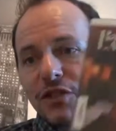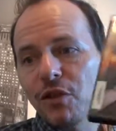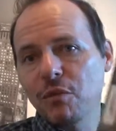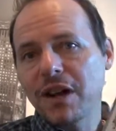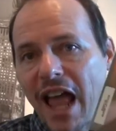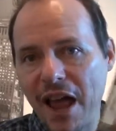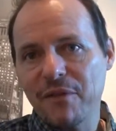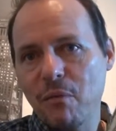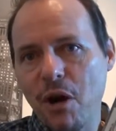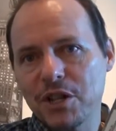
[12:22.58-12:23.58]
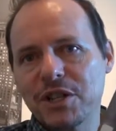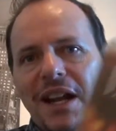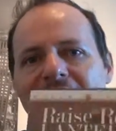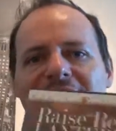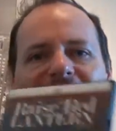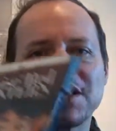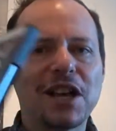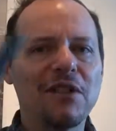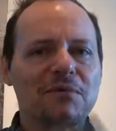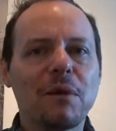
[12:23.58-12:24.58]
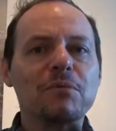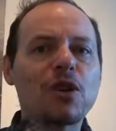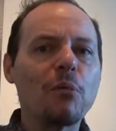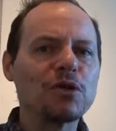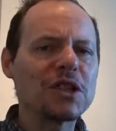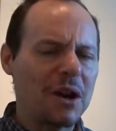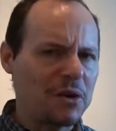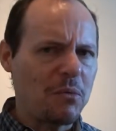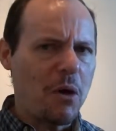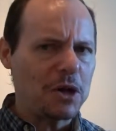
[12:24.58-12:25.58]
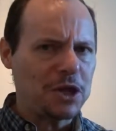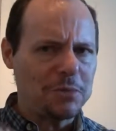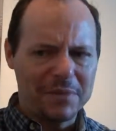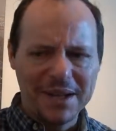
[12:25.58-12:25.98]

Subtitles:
the only one I haven't watched, and it's because it's kind of, I'm almost scared to watch it.